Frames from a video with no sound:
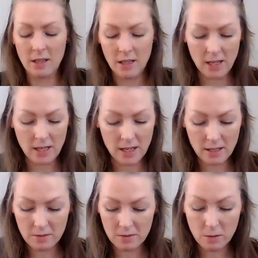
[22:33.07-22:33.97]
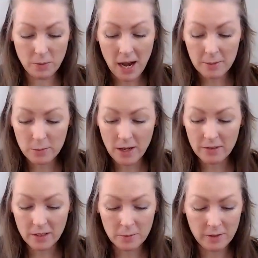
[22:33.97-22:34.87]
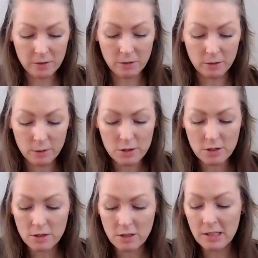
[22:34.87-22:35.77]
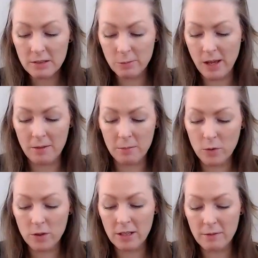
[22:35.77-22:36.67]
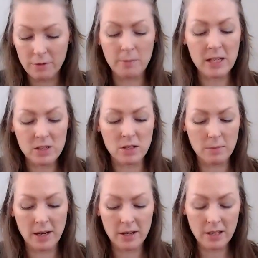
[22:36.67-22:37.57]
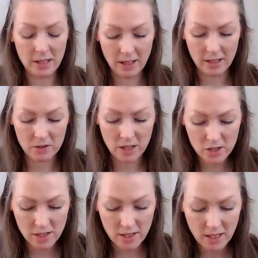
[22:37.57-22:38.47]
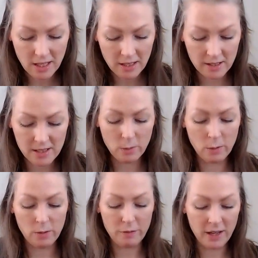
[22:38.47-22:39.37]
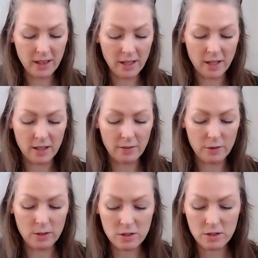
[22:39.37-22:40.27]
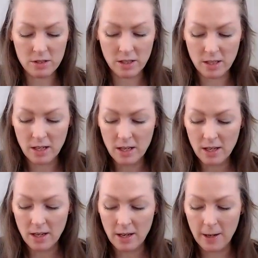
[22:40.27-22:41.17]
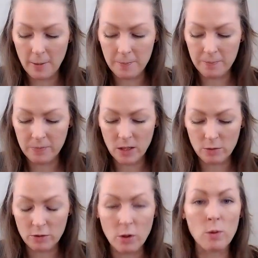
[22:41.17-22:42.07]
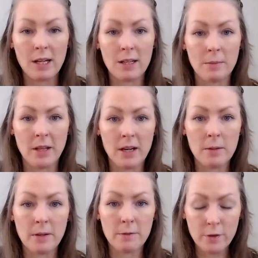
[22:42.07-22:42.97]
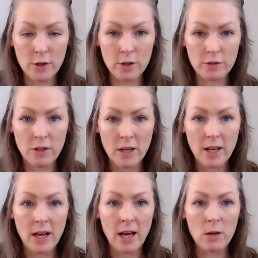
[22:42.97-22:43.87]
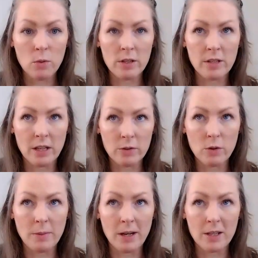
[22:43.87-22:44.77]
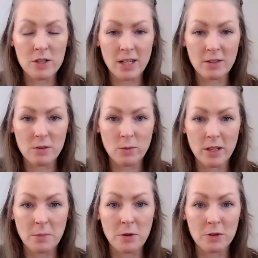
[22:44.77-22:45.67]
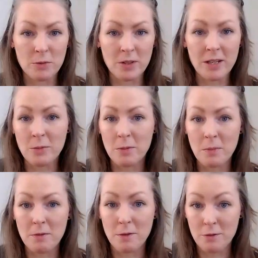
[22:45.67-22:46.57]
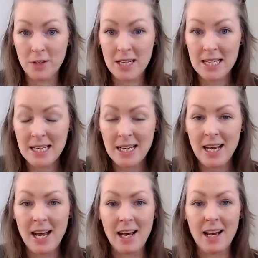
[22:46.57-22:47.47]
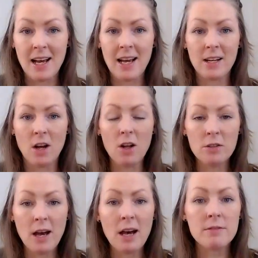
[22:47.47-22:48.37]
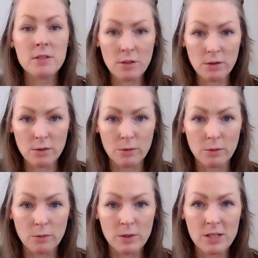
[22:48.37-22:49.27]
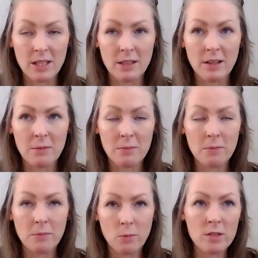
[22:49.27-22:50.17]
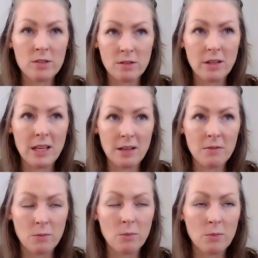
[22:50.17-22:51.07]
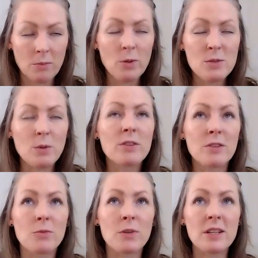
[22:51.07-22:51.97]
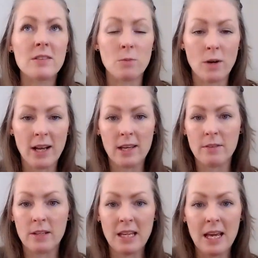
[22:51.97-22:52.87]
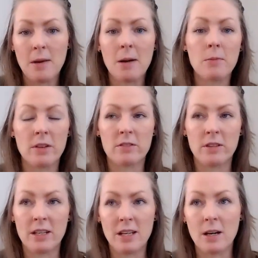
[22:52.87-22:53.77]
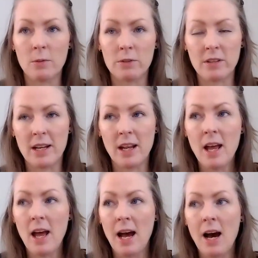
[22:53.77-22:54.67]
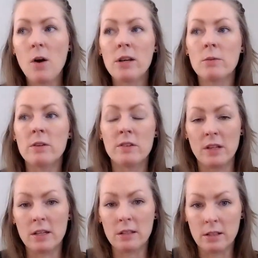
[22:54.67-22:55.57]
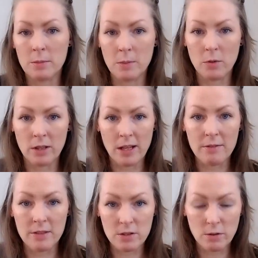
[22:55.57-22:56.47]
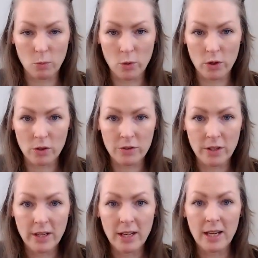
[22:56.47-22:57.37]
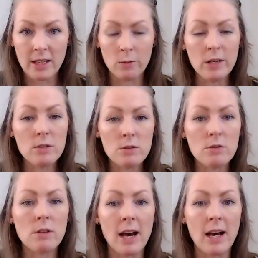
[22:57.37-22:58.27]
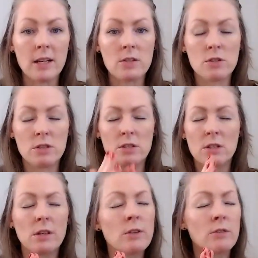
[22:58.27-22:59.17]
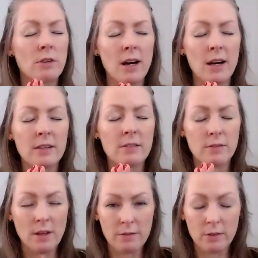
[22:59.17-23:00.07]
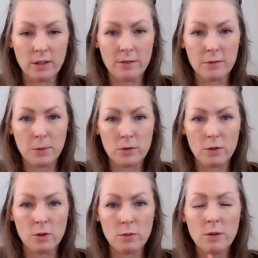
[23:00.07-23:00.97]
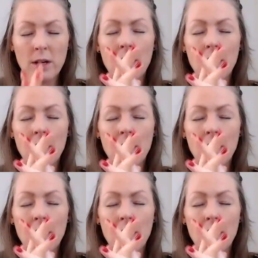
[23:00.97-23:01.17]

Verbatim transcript: And so perhaps we have a little bit of a solution to this. We have more information about it in the extension. Let's see what we find there. If you're interested, um, you're so welcome there. But first, I want to tell you about a chance to win a person reading with me for free. Uh, and all you have to do, which I, what's the, which was the reason why I even came up with this idea, was that how can we send a little bit more love into the world? And the way you do that is to just close your eyes if that feels comfortable to you.